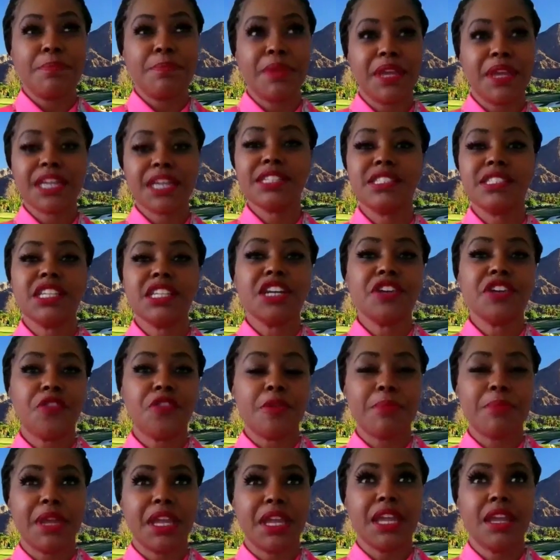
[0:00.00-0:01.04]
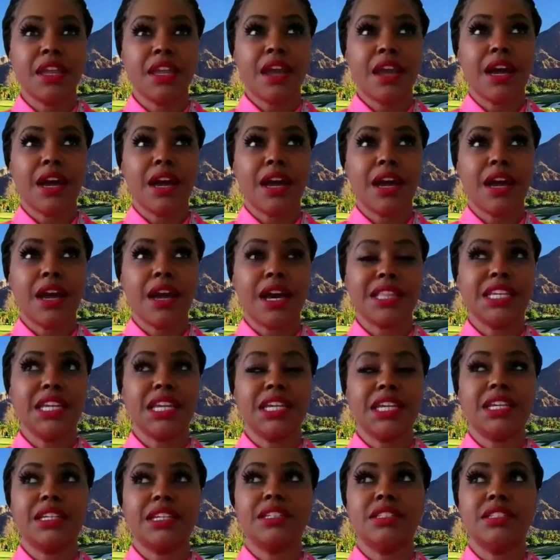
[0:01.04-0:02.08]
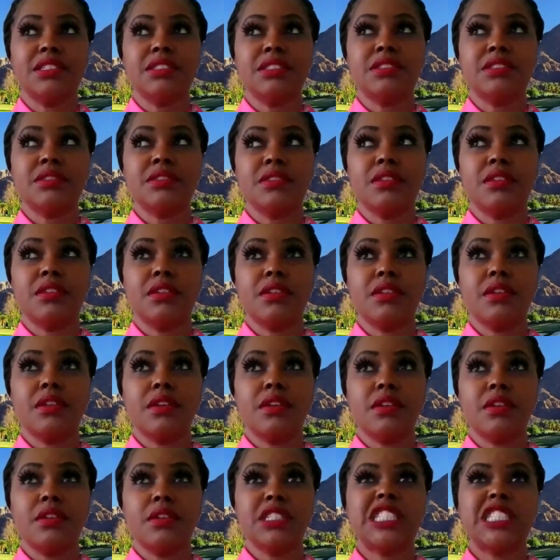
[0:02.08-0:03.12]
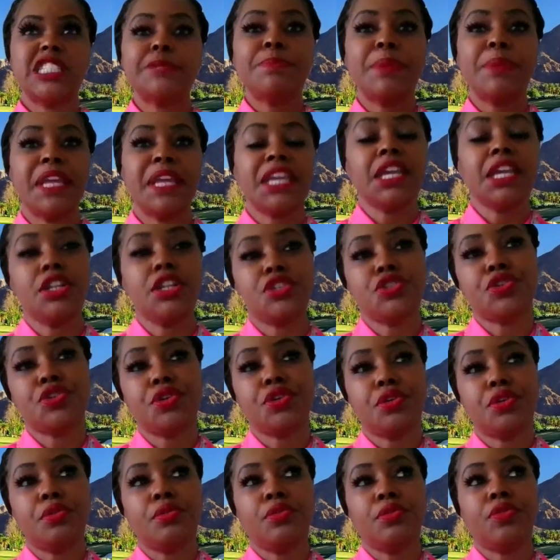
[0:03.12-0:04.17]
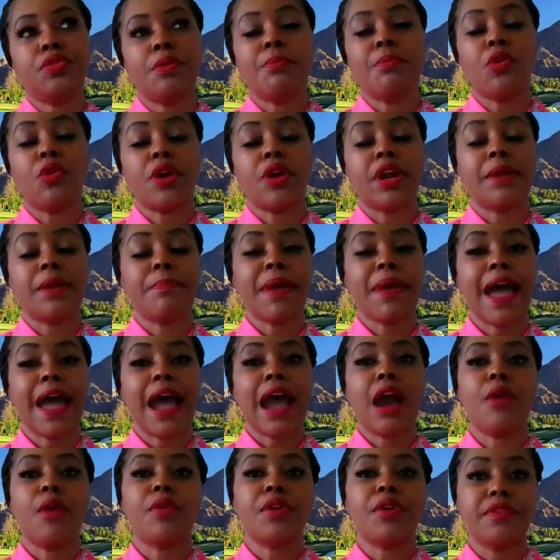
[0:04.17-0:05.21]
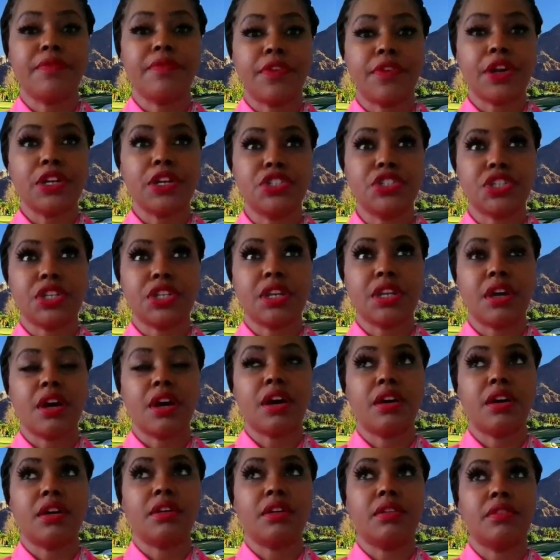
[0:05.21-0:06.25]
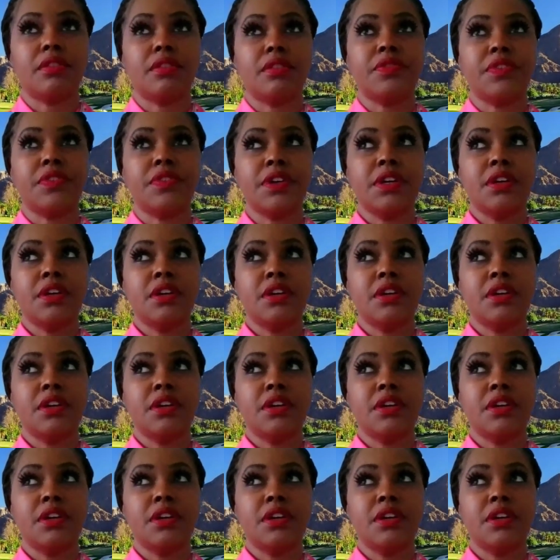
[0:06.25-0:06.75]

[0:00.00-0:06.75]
The biggest thing for me, I think, is speaking to the more empowered version of